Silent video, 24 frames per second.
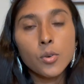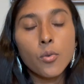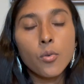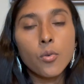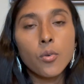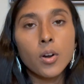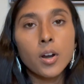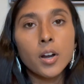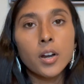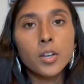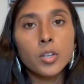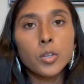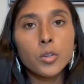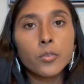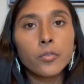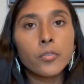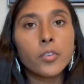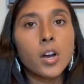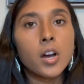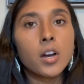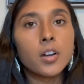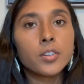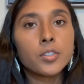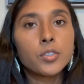or you've
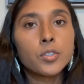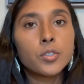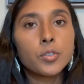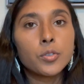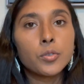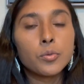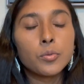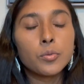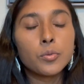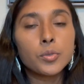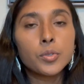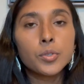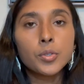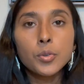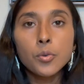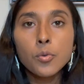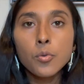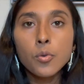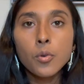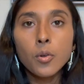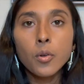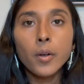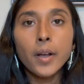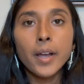gone to
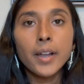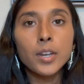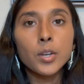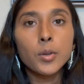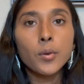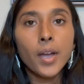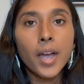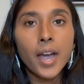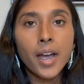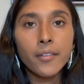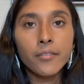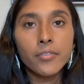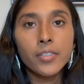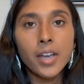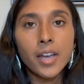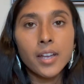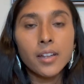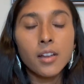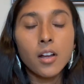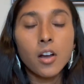school and you have that